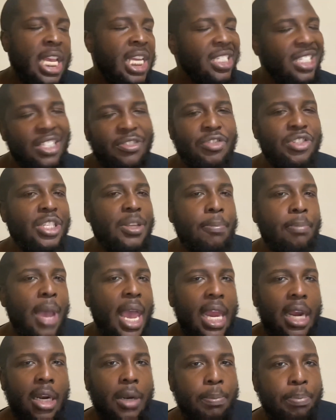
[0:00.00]
just for
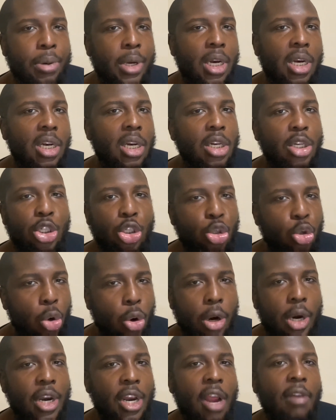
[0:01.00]
somebody to put it in a
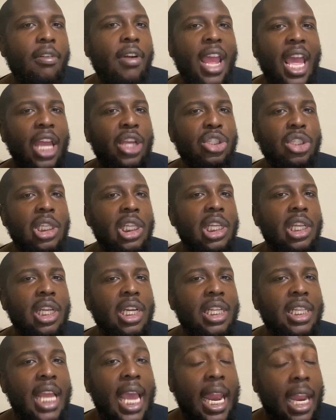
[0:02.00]
drawer and never actually
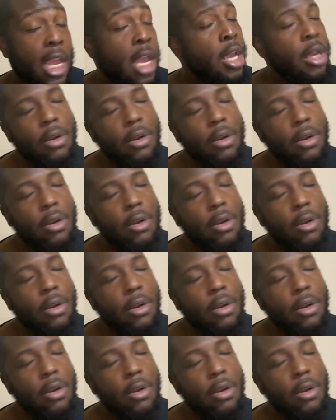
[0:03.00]
looked at it.